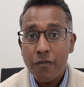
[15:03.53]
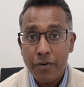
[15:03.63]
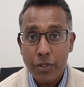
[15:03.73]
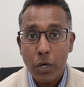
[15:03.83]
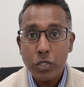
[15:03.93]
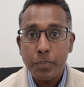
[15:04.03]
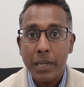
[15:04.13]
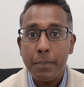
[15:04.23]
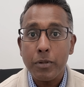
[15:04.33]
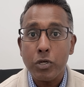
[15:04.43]
for those
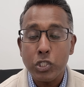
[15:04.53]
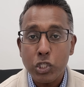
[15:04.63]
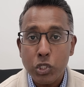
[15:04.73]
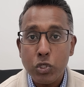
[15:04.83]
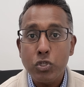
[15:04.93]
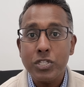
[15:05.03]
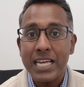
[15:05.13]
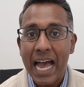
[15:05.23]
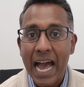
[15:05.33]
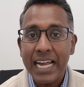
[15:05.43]
people who choose
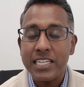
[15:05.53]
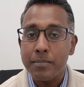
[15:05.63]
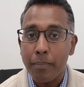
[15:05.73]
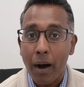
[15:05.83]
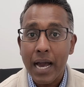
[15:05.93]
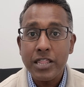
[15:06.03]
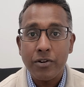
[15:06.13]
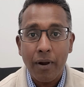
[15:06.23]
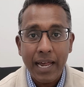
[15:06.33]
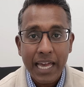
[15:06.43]
to act and buy in the
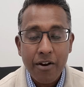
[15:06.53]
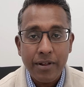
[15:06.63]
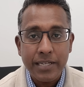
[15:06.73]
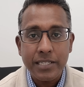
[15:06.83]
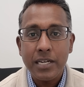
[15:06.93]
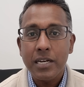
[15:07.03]
right areas.